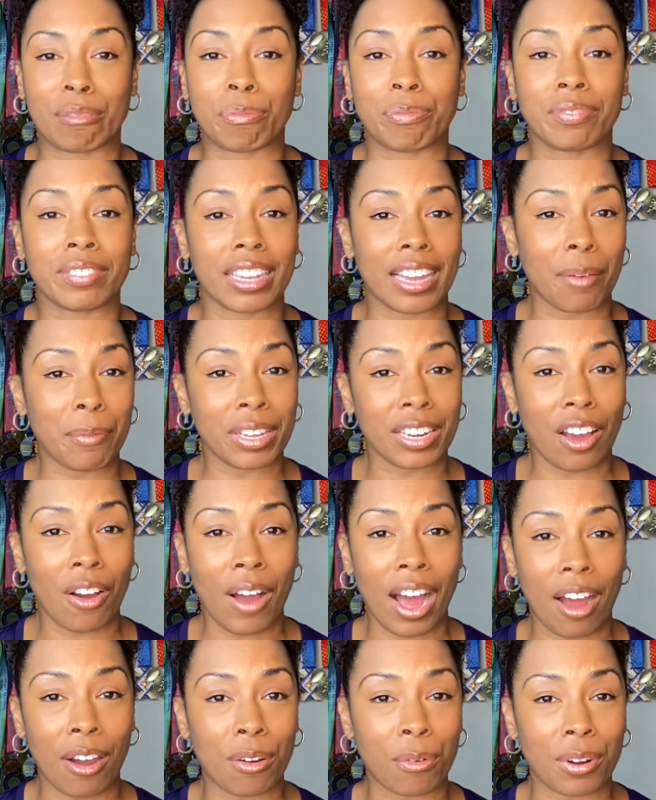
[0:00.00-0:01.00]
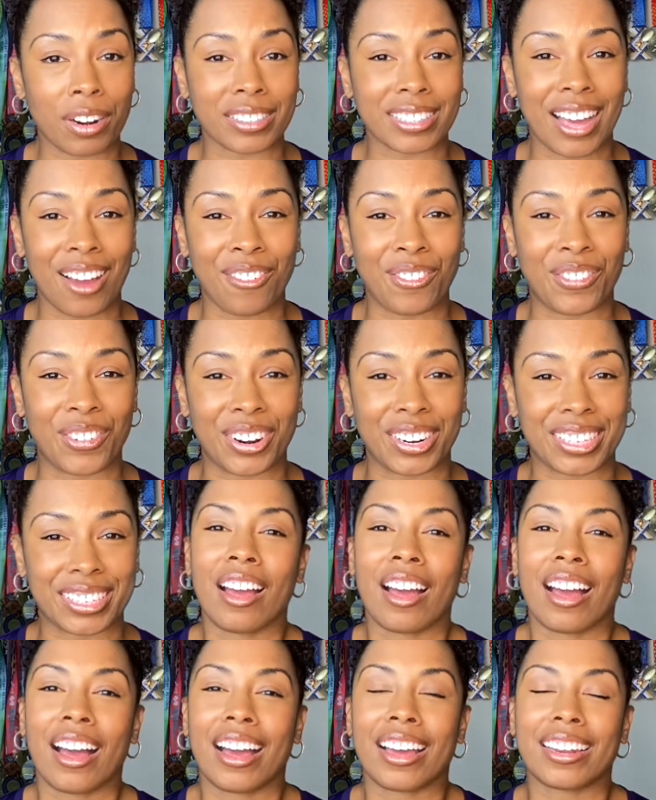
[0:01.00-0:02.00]
let me know how it works out for you.
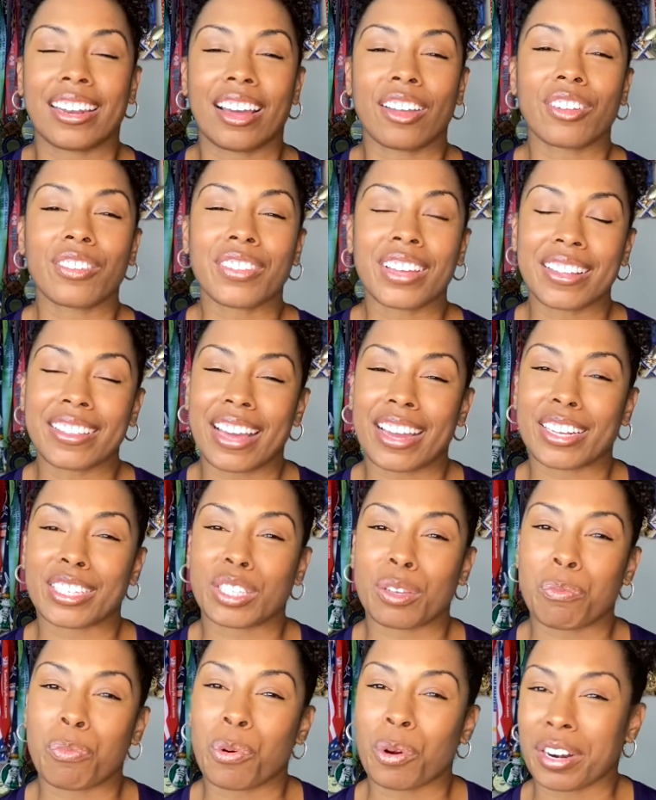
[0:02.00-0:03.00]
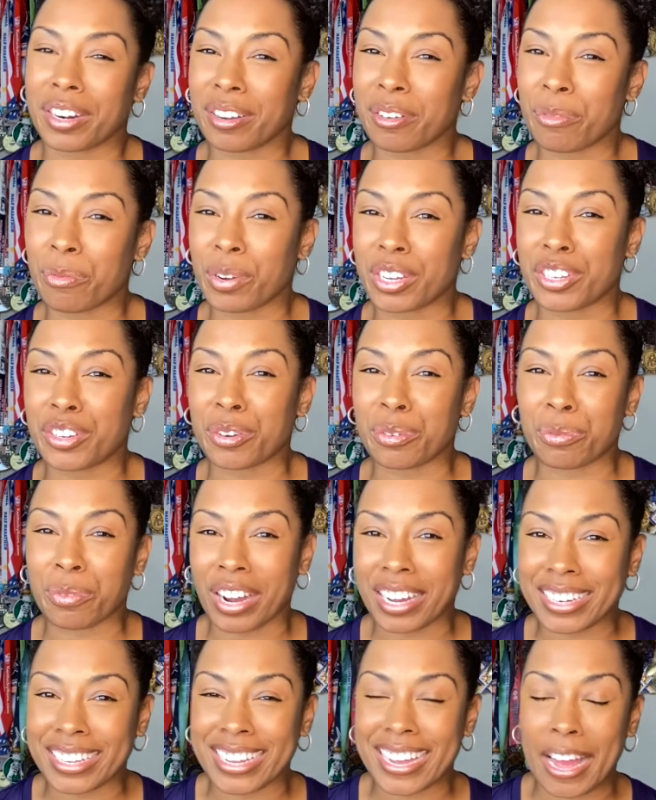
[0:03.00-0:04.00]
Another thing that is important when you're
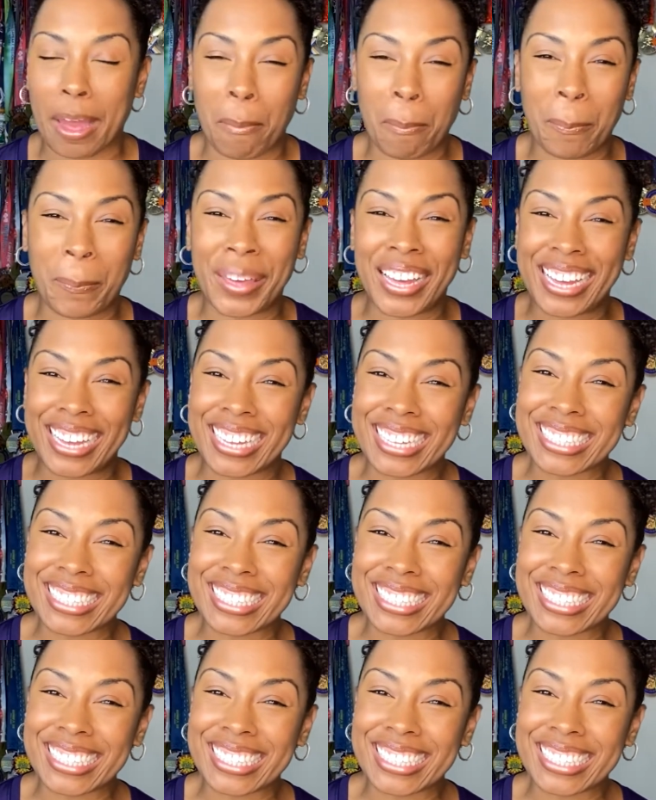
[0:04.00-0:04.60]
running and being